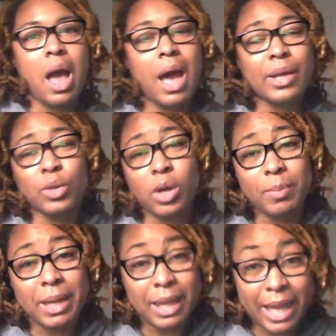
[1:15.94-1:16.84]
I thought
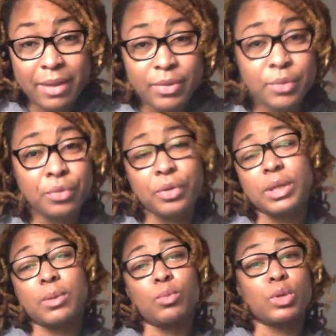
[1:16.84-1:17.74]
my life and
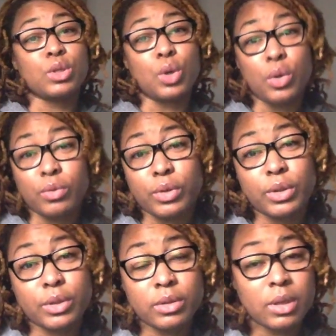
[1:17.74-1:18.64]
freedom was
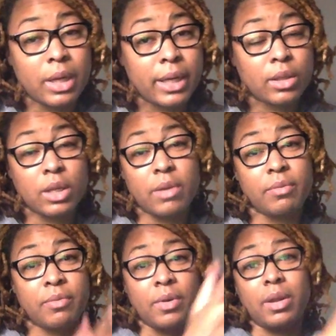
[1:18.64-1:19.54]
over.
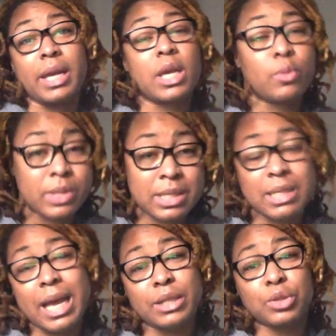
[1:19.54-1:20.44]
It felt like it was
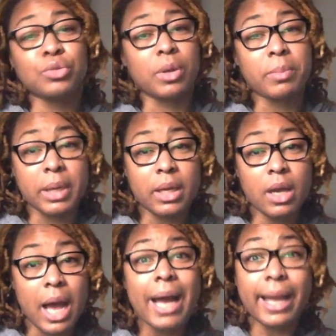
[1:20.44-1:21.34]
snatched from
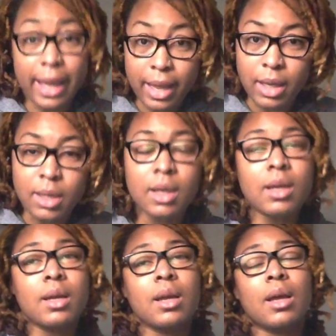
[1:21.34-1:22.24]
me
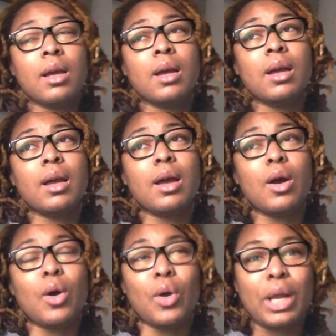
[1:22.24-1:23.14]
again.
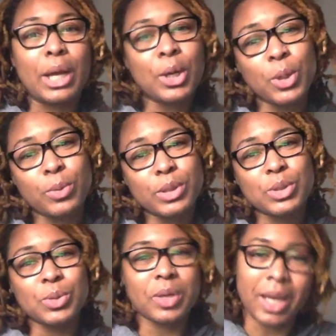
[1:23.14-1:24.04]
All I heard
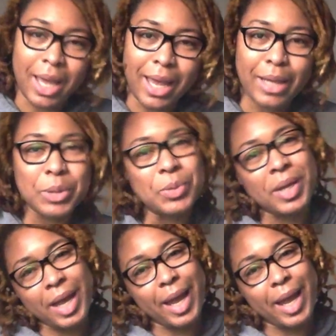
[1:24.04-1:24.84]
was, you can't. It